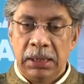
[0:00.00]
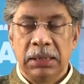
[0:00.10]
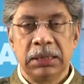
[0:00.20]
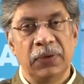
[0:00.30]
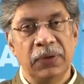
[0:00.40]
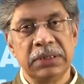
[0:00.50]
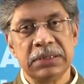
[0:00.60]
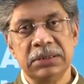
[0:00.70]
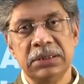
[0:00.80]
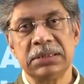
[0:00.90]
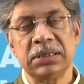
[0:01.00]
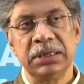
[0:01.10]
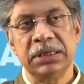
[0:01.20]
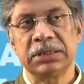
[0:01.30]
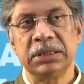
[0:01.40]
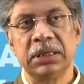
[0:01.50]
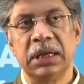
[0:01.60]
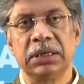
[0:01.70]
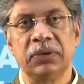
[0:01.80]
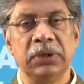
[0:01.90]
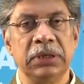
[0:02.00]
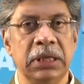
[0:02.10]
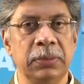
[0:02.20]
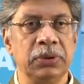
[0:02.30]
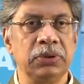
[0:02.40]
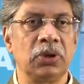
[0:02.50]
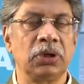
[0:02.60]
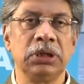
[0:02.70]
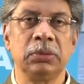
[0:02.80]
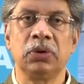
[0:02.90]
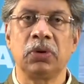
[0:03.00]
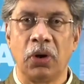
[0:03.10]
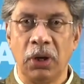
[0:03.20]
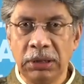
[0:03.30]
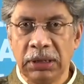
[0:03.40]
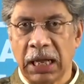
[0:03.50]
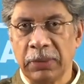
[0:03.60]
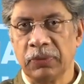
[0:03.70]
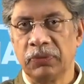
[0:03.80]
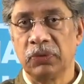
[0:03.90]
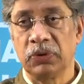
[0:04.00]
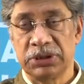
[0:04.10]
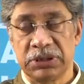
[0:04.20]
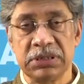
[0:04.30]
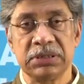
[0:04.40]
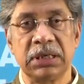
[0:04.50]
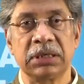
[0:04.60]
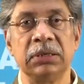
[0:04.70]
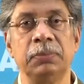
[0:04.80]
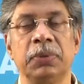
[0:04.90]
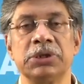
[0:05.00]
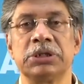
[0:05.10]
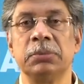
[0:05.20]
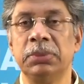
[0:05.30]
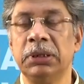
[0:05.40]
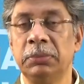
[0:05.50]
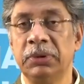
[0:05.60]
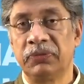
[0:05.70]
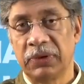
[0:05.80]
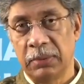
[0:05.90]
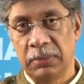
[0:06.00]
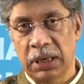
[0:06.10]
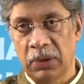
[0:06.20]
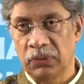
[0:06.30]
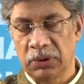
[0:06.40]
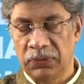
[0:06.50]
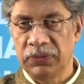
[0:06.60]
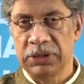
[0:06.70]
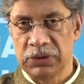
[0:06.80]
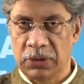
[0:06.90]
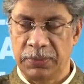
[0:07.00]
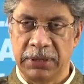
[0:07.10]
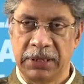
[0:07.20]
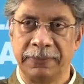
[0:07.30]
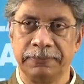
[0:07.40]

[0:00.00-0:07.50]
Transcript: Now, it is in this connection that I will keep on talking about all the type of questions that can possibly be framed out of this topic.